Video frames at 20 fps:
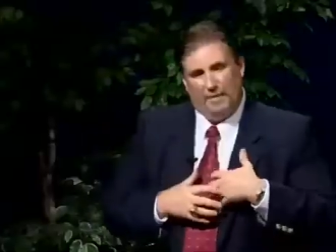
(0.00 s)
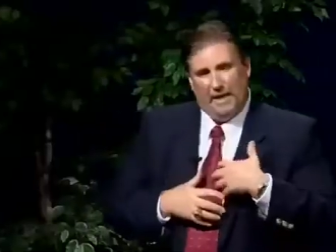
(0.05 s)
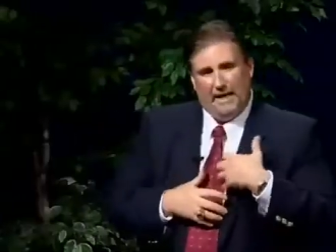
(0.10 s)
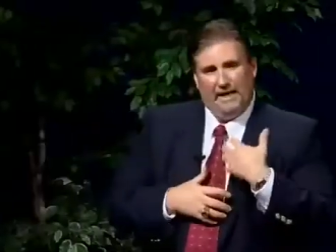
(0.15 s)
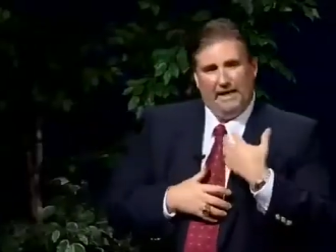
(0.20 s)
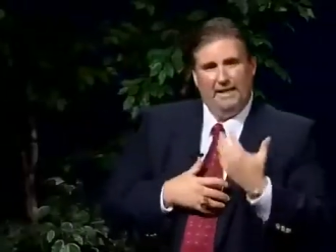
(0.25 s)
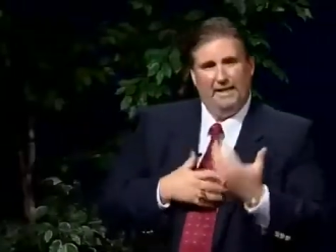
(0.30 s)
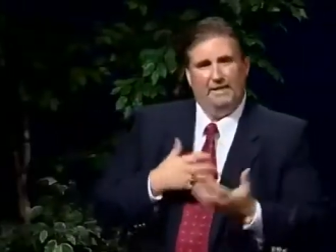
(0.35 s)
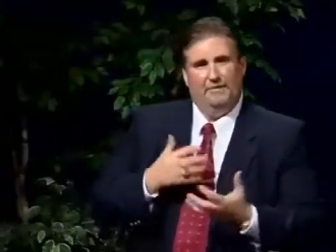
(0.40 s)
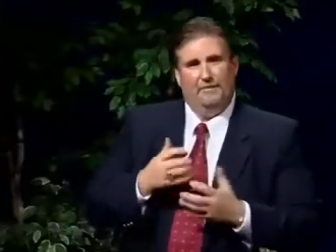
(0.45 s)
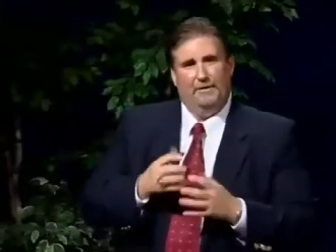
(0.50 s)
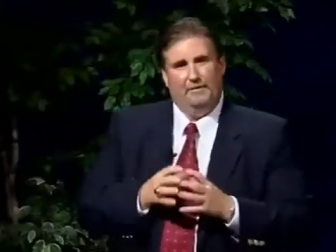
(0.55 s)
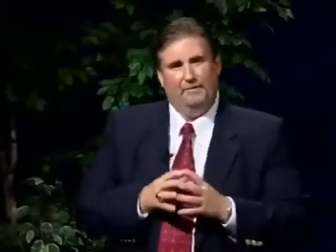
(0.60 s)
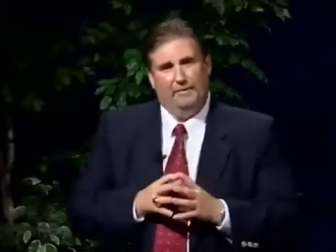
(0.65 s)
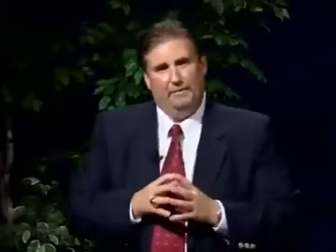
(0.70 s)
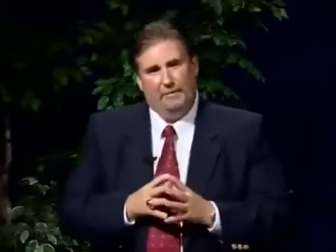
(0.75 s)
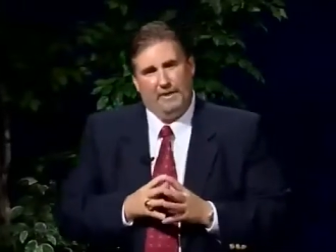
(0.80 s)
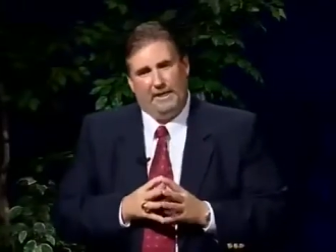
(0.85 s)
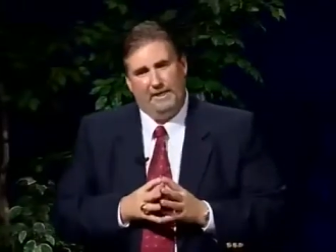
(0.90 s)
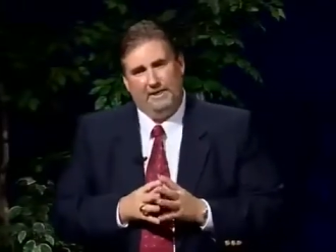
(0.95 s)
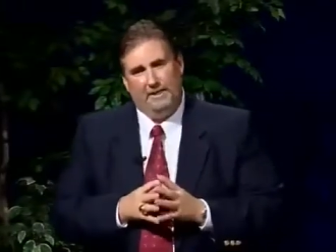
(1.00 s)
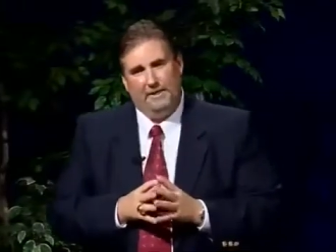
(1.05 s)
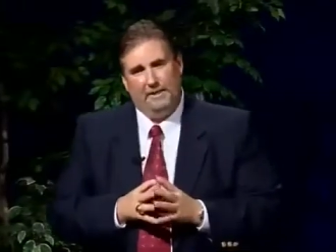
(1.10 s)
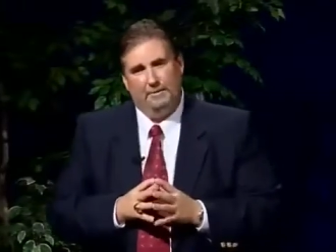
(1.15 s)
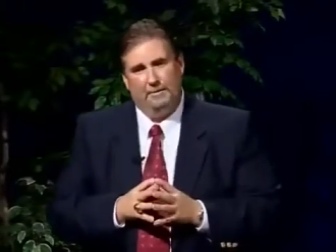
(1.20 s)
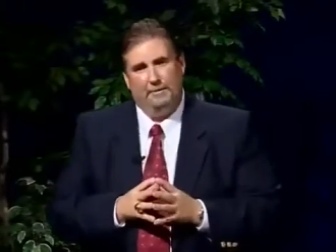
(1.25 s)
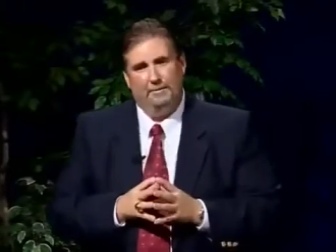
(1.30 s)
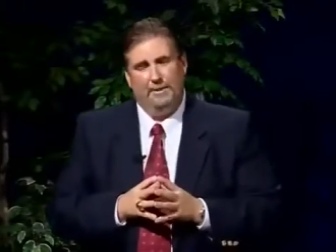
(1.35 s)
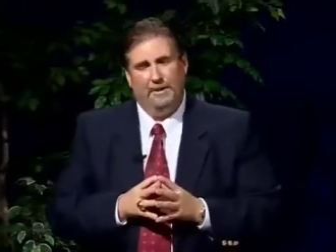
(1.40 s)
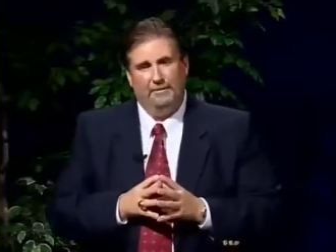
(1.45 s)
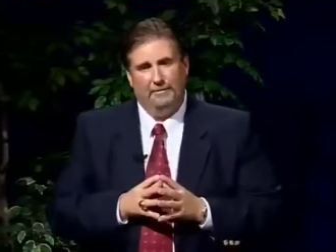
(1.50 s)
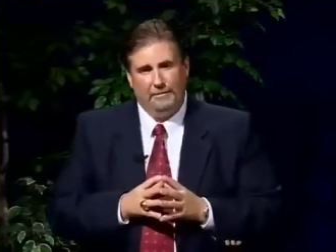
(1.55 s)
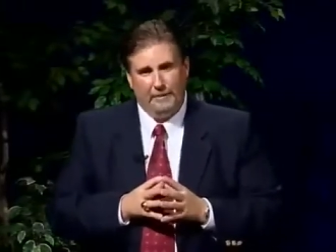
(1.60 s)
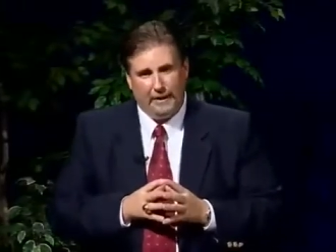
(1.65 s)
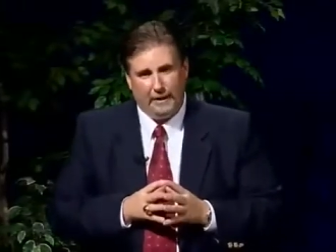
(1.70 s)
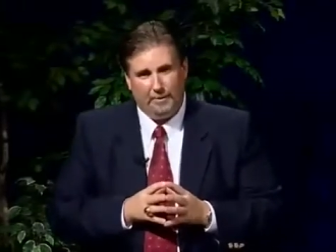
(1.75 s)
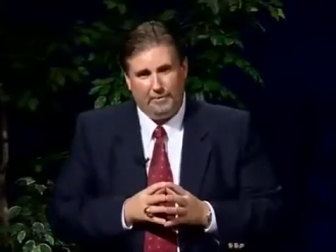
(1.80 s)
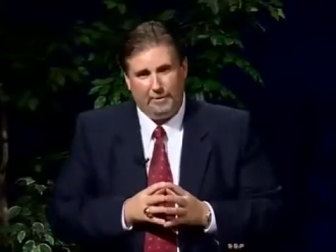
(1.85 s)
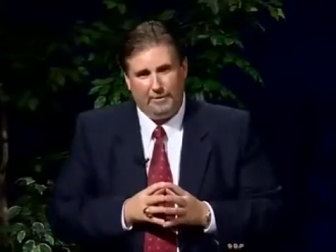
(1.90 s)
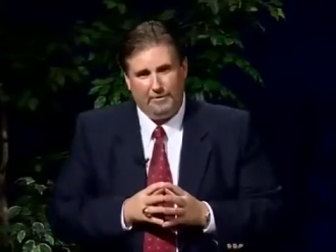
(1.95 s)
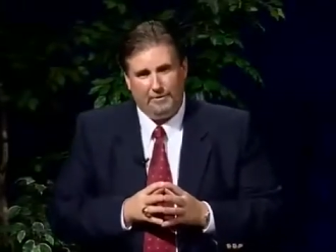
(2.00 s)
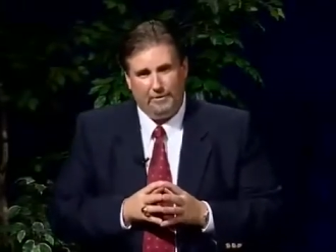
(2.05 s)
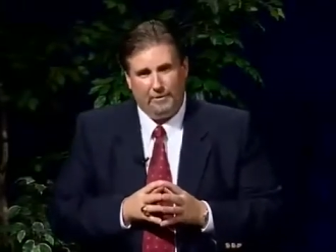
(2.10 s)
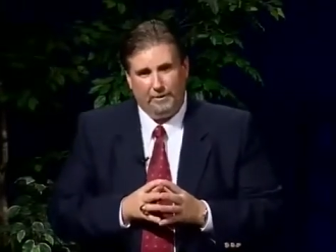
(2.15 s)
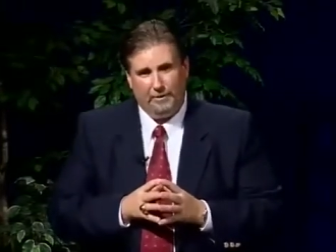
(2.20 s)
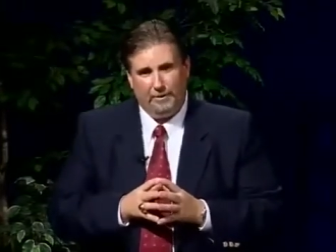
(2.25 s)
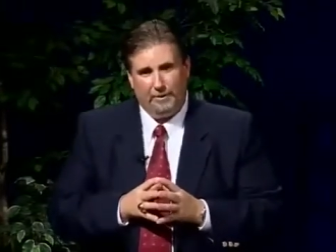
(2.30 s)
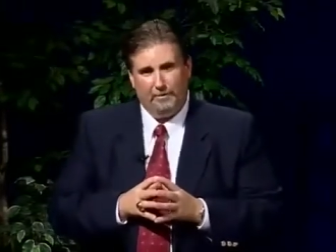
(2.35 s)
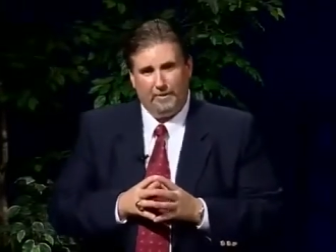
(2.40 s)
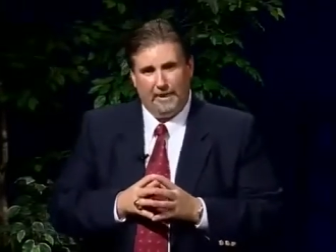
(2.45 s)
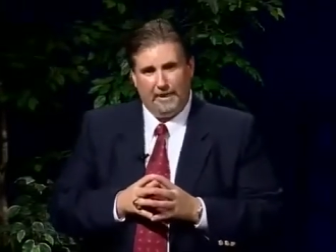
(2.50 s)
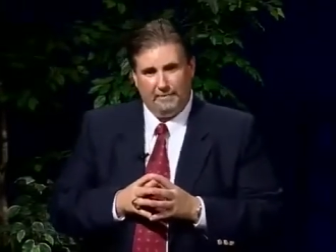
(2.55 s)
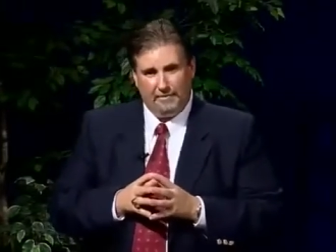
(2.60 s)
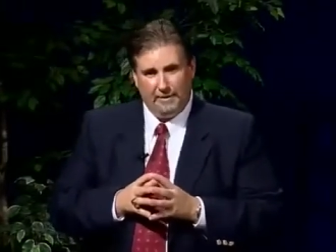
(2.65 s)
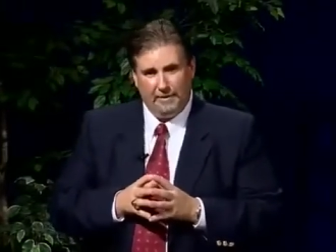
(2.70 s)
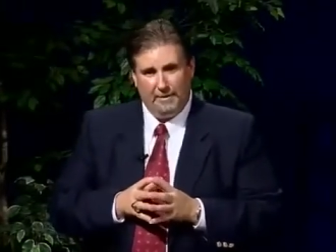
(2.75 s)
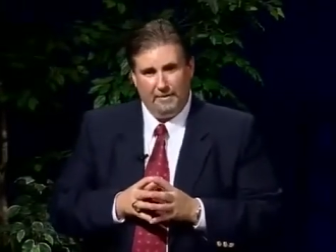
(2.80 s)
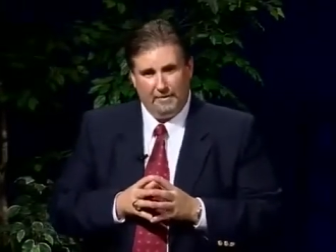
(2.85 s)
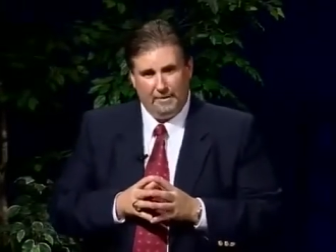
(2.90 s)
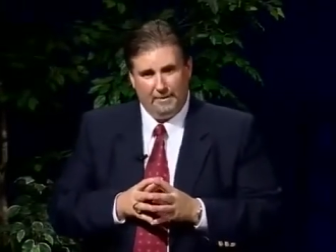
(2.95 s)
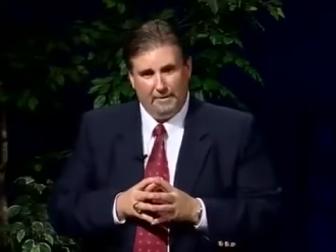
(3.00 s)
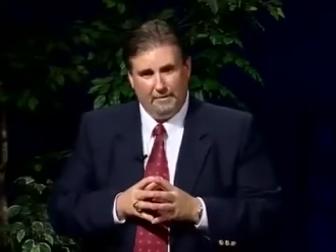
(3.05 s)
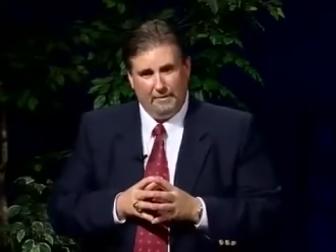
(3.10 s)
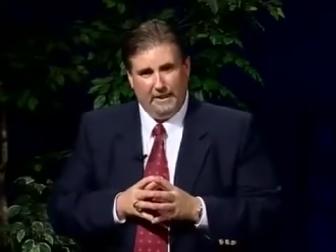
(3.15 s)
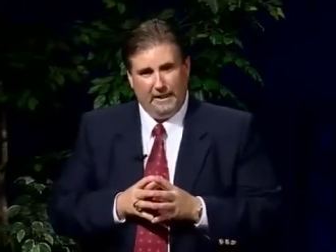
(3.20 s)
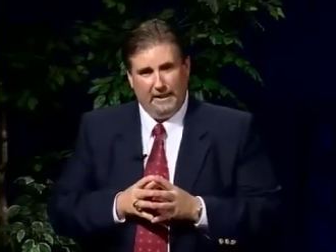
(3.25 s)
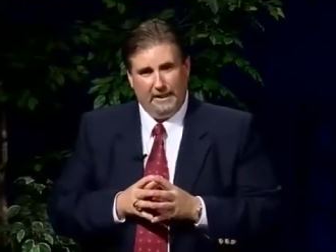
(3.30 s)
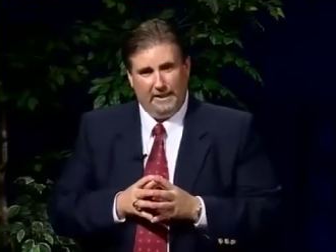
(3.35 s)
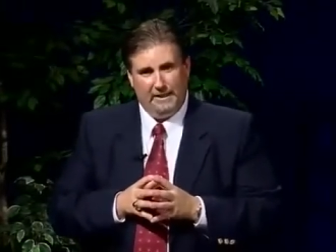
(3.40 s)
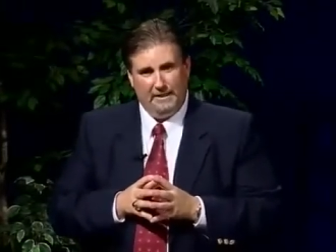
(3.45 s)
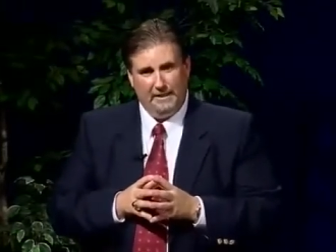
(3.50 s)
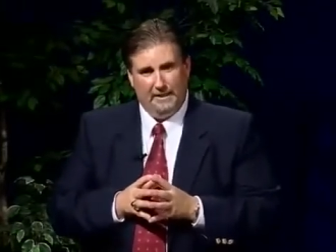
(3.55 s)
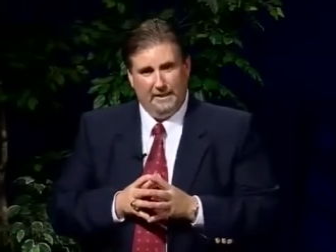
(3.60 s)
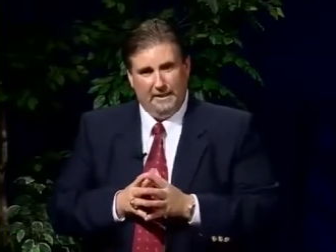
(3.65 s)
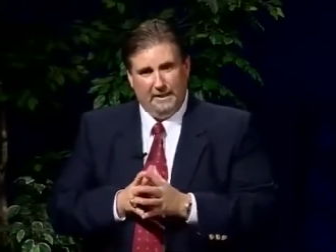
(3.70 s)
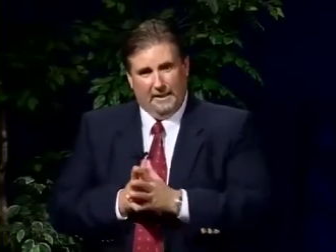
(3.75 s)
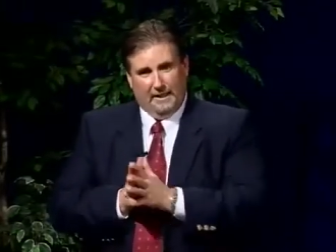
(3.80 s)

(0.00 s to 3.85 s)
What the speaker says: package of information that will be available for them after the meetings.